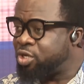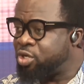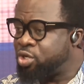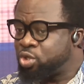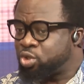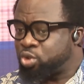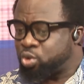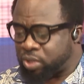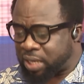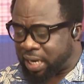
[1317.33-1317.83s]

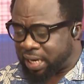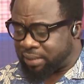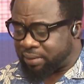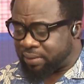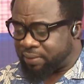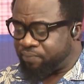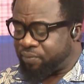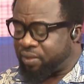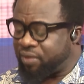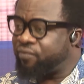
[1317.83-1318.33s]
so that
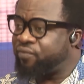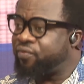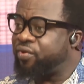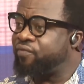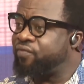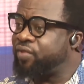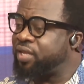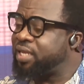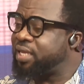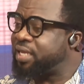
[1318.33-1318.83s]
in
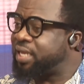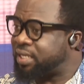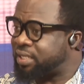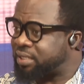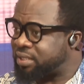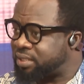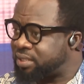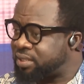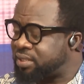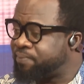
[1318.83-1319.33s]
15
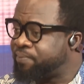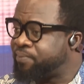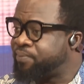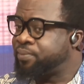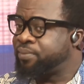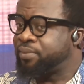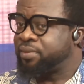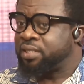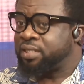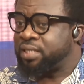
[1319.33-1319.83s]
years,
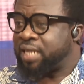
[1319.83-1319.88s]
that